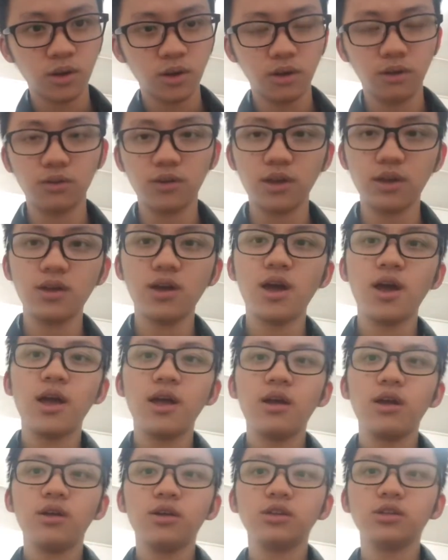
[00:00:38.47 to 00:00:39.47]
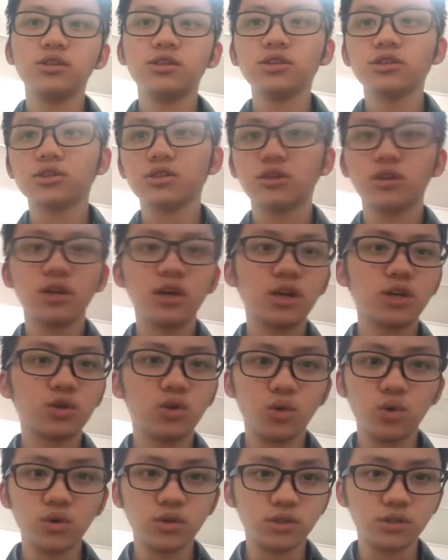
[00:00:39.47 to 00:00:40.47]
Okay, she just
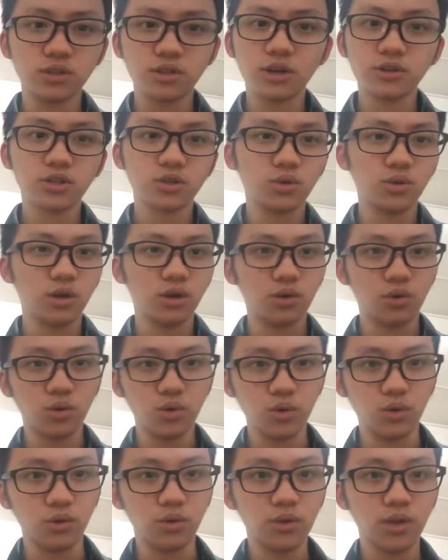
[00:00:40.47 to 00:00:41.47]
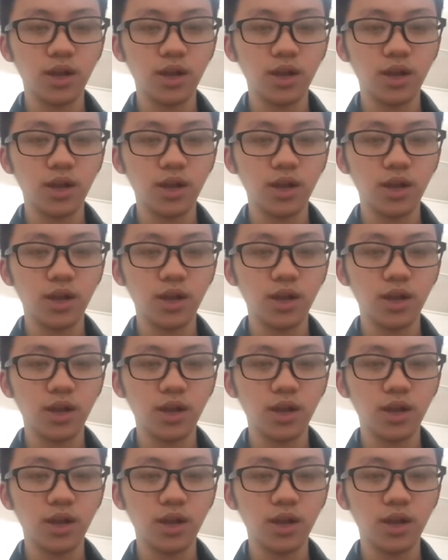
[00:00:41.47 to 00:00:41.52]
starts to ignore you.